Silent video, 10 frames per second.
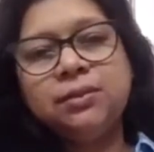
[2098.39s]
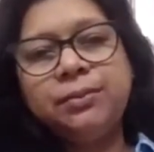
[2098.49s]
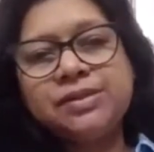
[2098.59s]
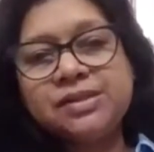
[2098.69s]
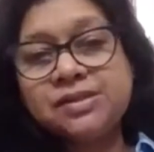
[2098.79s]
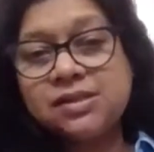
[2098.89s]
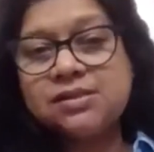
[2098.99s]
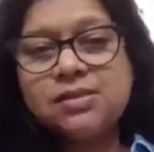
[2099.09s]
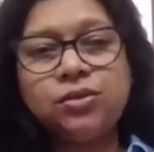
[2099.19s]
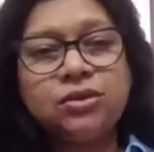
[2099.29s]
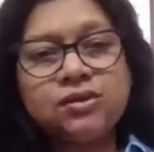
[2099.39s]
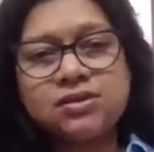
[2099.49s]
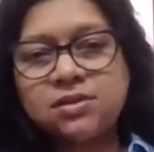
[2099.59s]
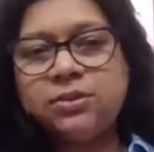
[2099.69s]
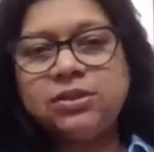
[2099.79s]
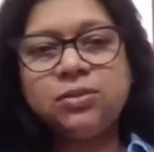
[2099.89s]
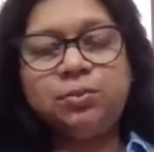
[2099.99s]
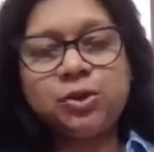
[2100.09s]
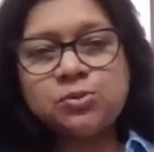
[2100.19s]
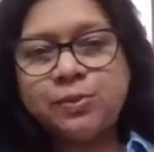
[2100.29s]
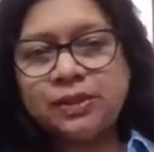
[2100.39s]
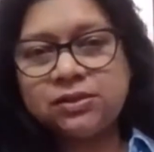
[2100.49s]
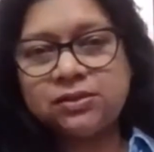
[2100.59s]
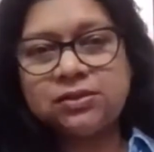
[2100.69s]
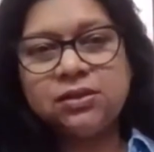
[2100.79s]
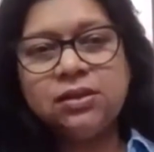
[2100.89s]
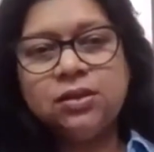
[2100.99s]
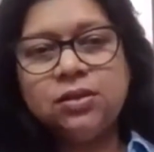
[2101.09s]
businesses or customers or prospects